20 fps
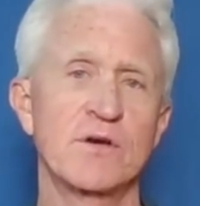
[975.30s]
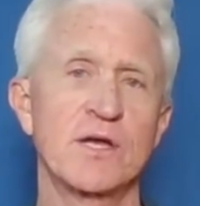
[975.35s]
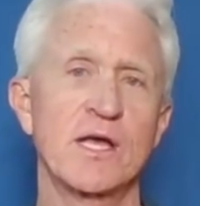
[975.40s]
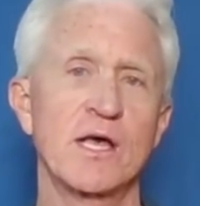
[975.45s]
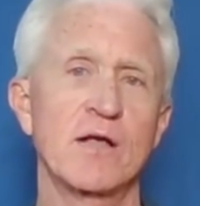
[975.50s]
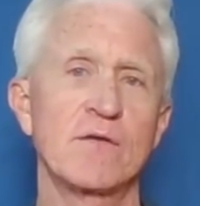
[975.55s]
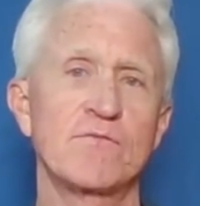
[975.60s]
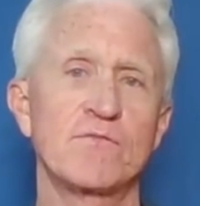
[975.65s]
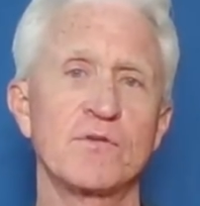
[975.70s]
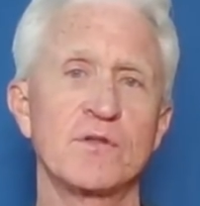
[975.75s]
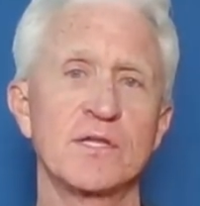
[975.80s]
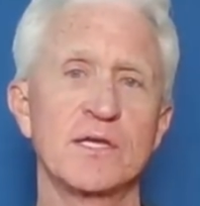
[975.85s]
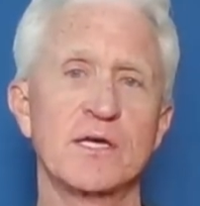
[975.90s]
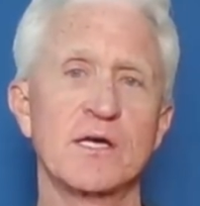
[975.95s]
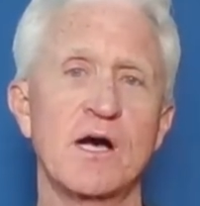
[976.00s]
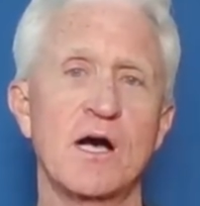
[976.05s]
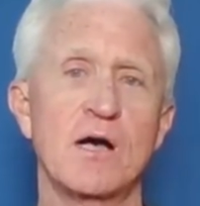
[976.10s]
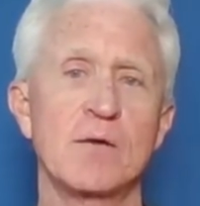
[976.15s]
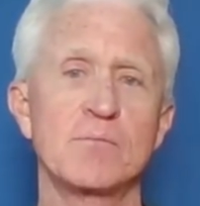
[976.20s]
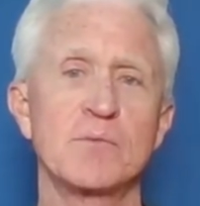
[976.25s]
very helpful
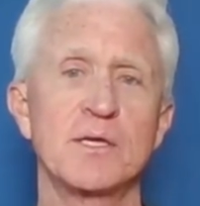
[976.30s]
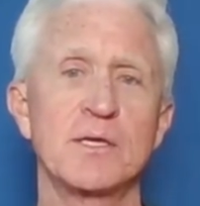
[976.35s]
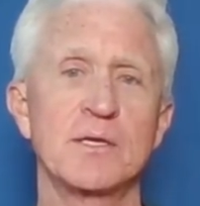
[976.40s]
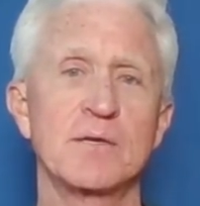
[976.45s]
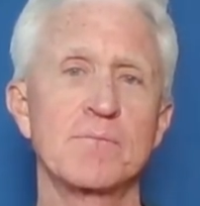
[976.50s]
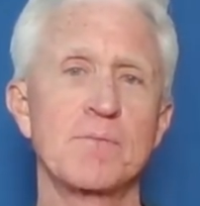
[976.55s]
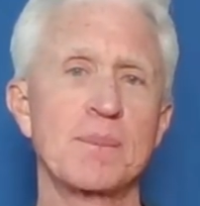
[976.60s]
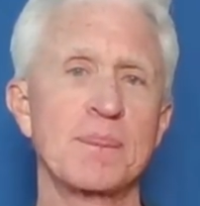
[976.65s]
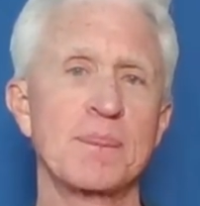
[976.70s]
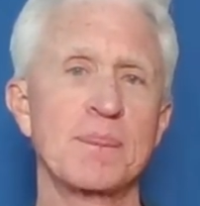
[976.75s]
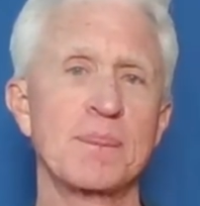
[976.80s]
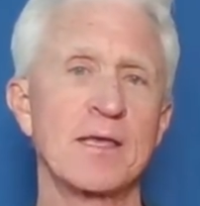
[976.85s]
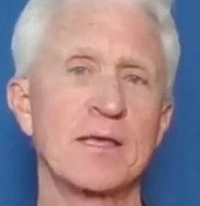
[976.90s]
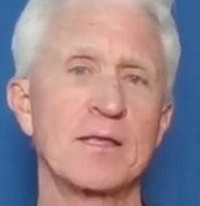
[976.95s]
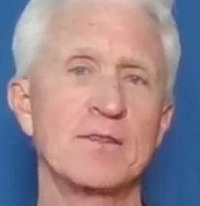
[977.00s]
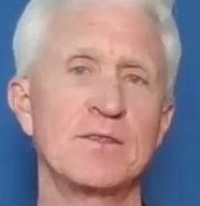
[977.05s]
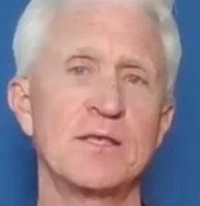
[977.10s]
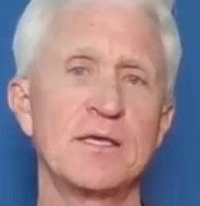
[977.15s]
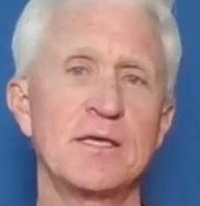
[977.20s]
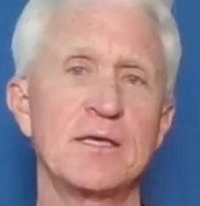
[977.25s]
at calming
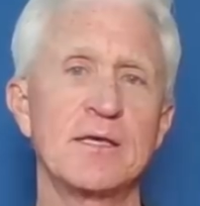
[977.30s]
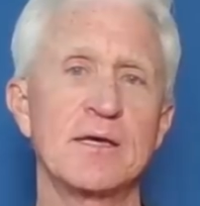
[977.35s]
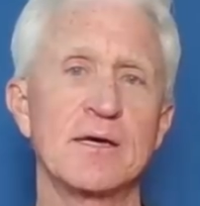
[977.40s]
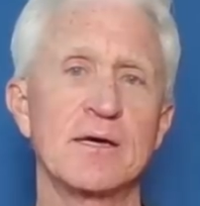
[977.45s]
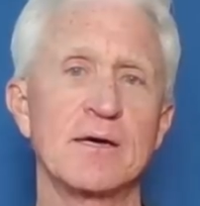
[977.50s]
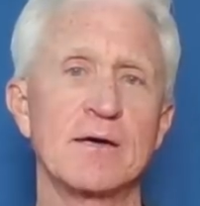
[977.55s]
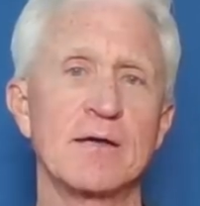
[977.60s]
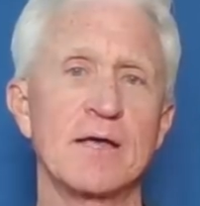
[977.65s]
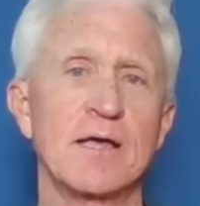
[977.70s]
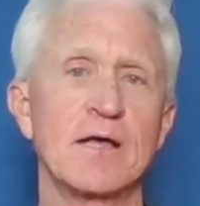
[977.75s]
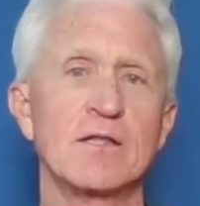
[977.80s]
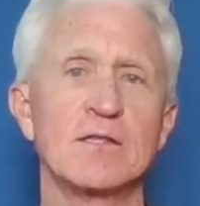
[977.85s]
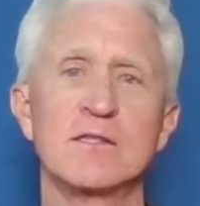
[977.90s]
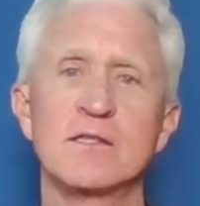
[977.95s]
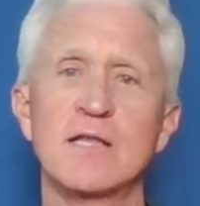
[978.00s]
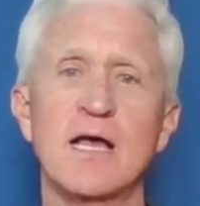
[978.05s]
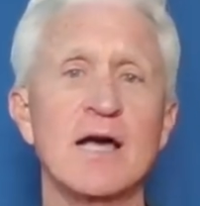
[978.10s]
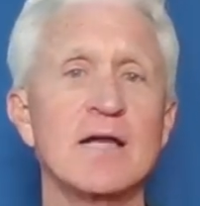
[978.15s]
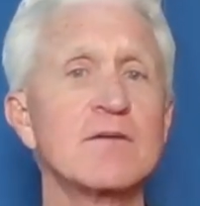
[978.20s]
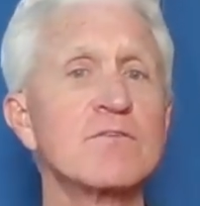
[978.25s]
the uh, a
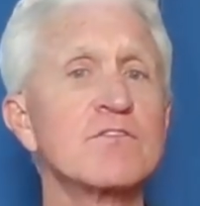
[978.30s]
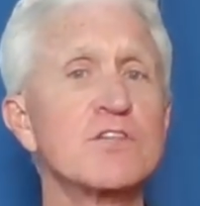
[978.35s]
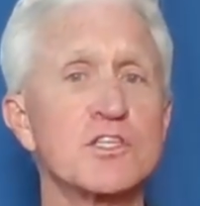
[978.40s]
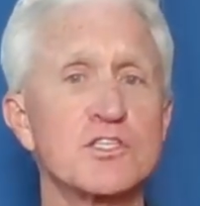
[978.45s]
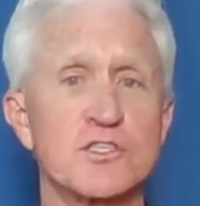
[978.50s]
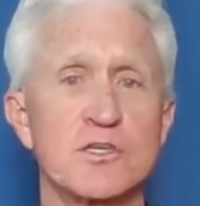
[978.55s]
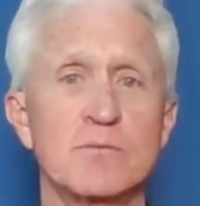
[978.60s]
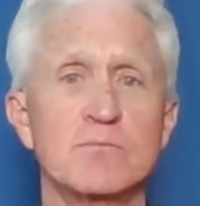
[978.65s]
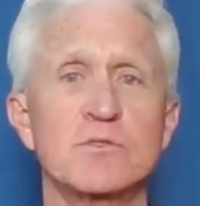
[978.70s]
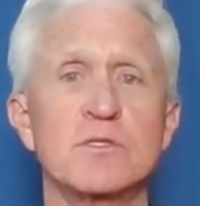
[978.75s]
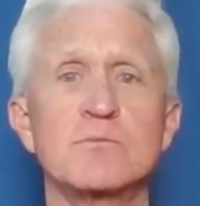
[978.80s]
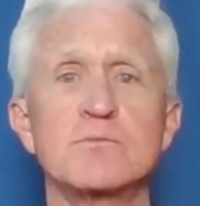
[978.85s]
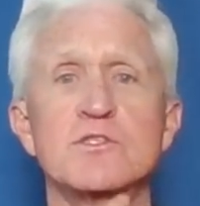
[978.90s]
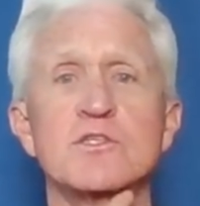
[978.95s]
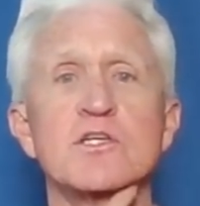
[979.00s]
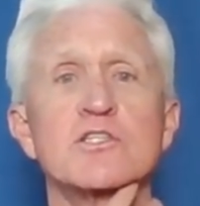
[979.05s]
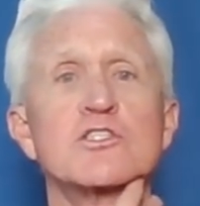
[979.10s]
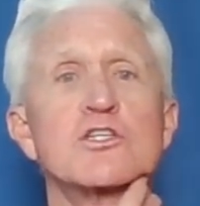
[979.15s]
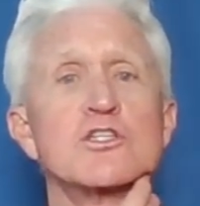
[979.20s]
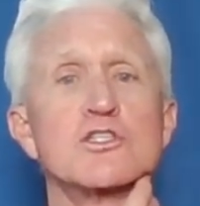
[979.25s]
lot of the
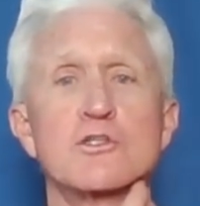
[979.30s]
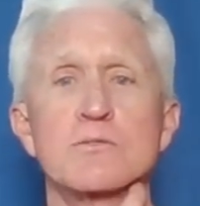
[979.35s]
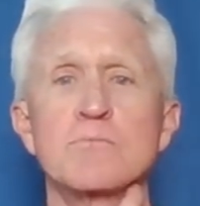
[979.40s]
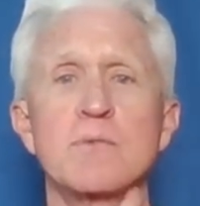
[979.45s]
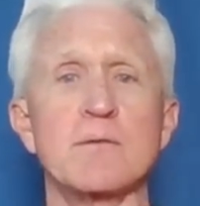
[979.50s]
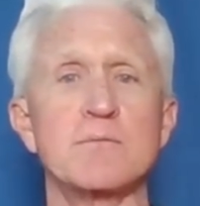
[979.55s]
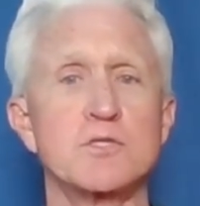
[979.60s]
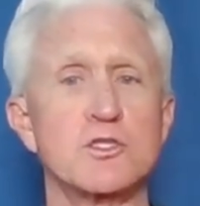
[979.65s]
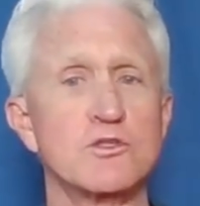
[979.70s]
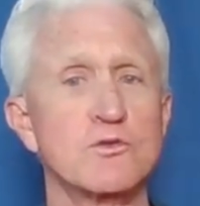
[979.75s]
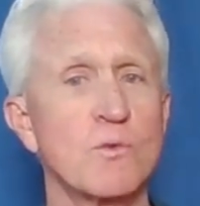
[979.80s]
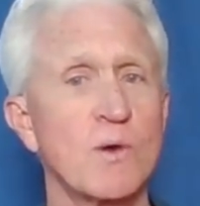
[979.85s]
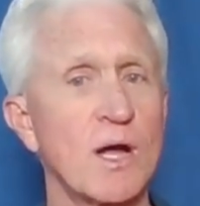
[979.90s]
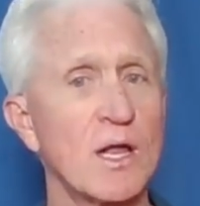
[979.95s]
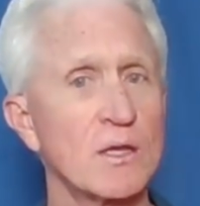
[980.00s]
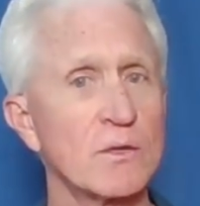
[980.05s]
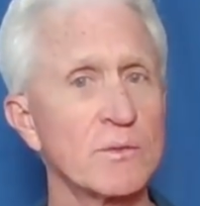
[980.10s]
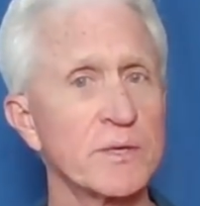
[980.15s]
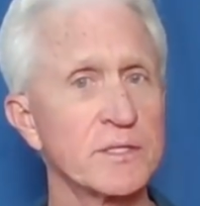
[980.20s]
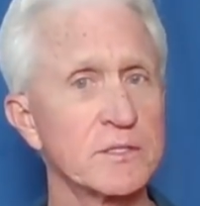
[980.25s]
symptoms, such as maybe
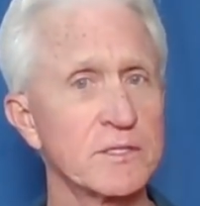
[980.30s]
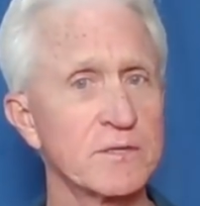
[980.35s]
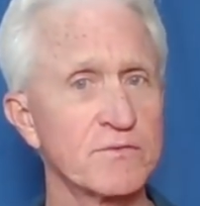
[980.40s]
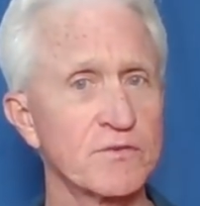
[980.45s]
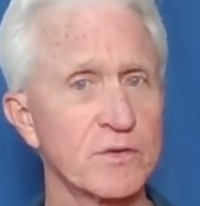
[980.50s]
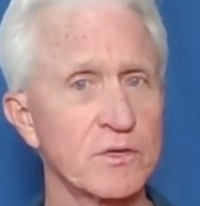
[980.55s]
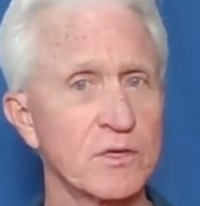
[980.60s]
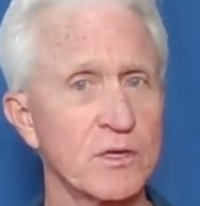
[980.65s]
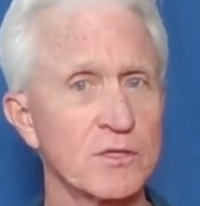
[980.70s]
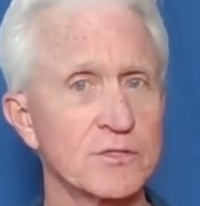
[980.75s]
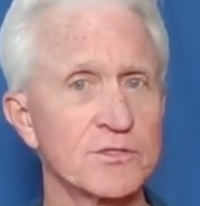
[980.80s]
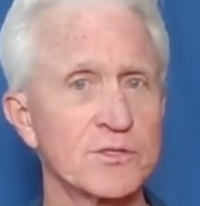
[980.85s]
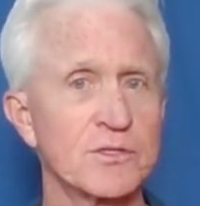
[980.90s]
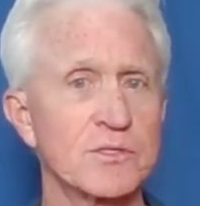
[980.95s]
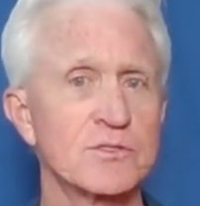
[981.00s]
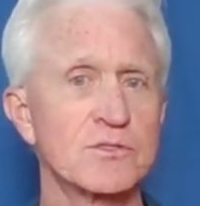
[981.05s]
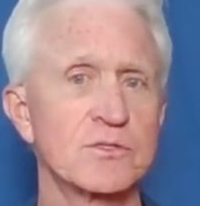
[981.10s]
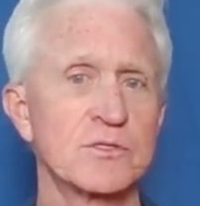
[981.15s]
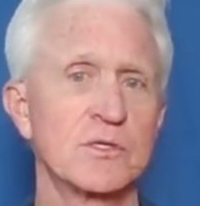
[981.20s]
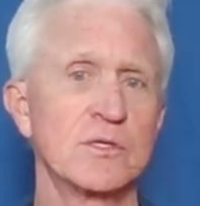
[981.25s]
swallowing
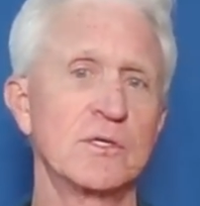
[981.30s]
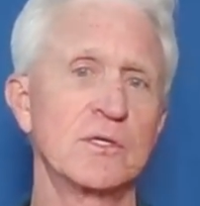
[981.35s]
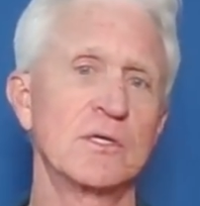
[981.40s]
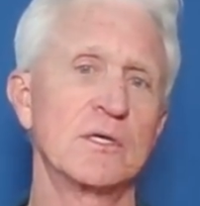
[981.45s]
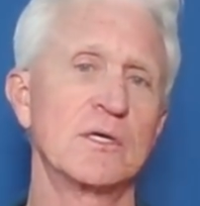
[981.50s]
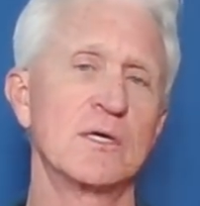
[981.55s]
difficulties,